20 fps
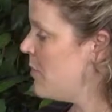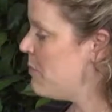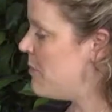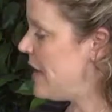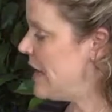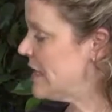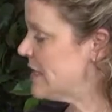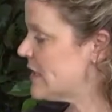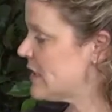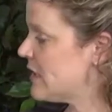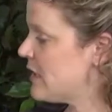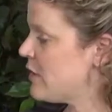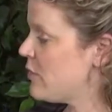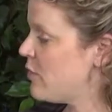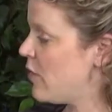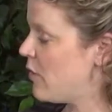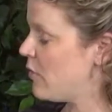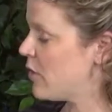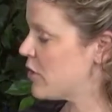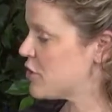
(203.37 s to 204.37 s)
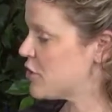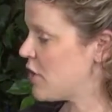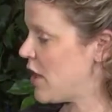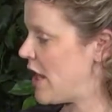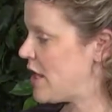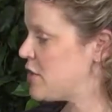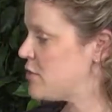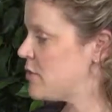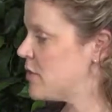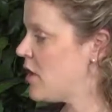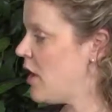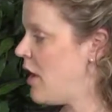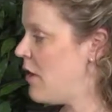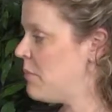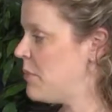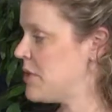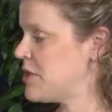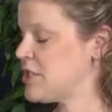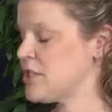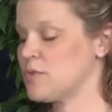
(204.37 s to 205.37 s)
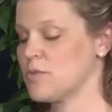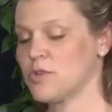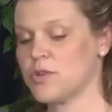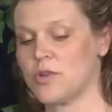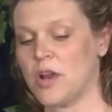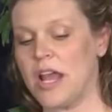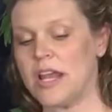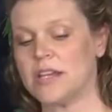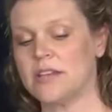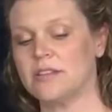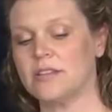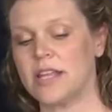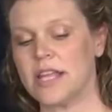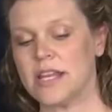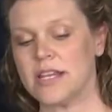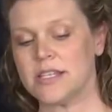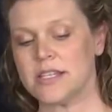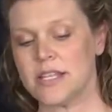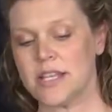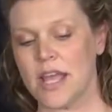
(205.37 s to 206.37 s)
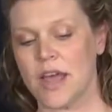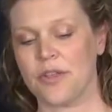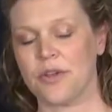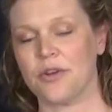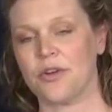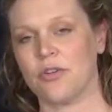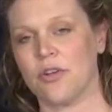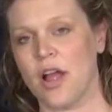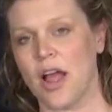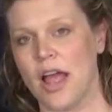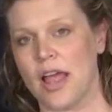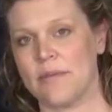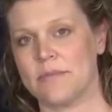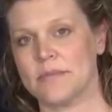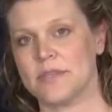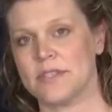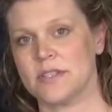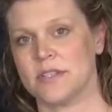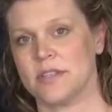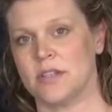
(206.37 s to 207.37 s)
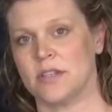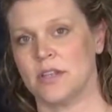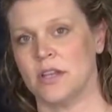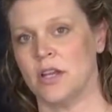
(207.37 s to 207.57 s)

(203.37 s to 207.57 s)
Basically, what we're trying to accomplish is we're trying to link together crimes